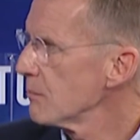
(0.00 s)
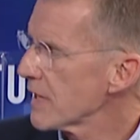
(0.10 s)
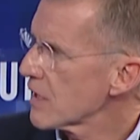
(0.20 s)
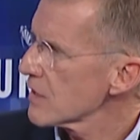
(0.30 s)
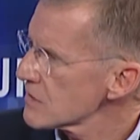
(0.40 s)

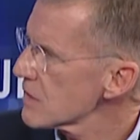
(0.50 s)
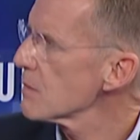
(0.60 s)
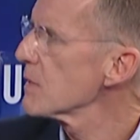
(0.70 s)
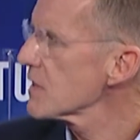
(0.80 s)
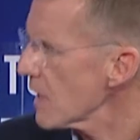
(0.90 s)
because of
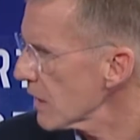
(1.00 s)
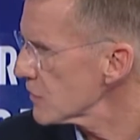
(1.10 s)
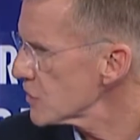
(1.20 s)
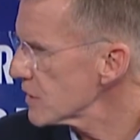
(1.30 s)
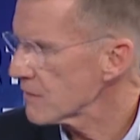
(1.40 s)
the
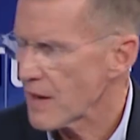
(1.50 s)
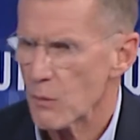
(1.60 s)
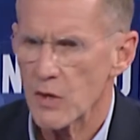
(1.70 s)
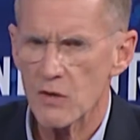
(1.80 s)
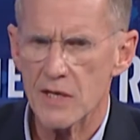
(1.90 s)
mythology of how
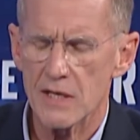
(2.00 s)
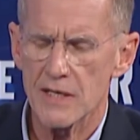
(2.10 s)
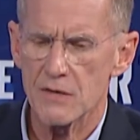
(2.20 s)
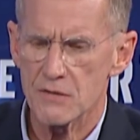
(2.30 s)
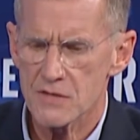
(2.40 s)
we look at
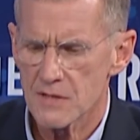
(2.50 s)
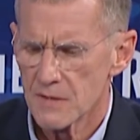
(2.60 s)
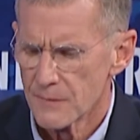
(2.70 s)
leaders.